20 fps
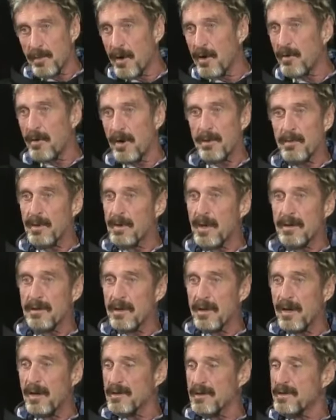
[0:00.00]
program and
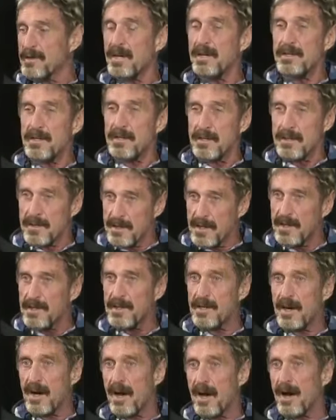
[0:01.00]
nothing else. C
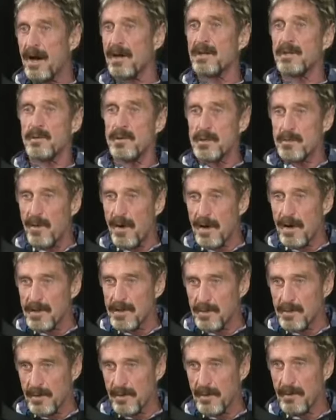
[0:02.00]
G I is
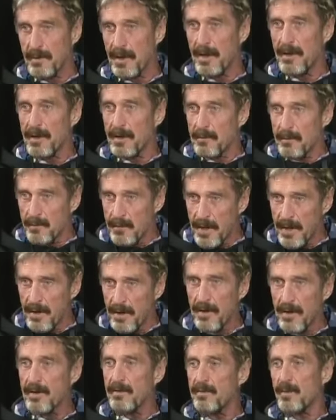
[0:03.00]
responsible,
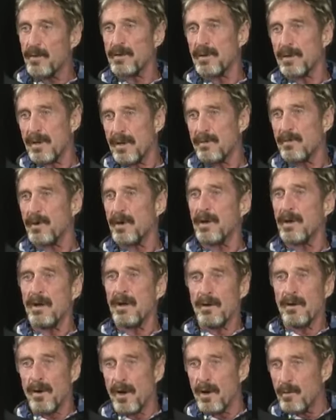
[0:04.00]
period, for delivering
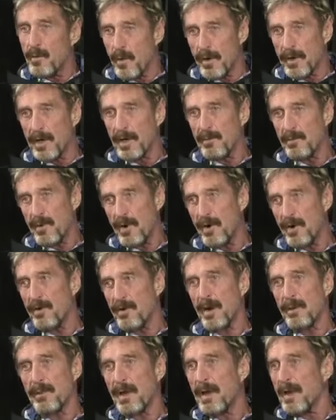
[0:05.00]
a working
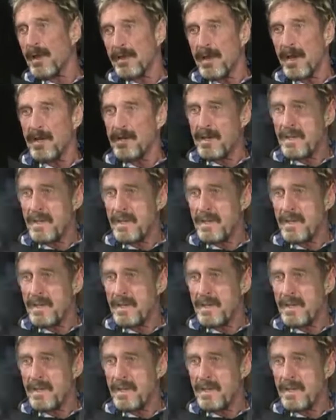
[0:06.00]
program. They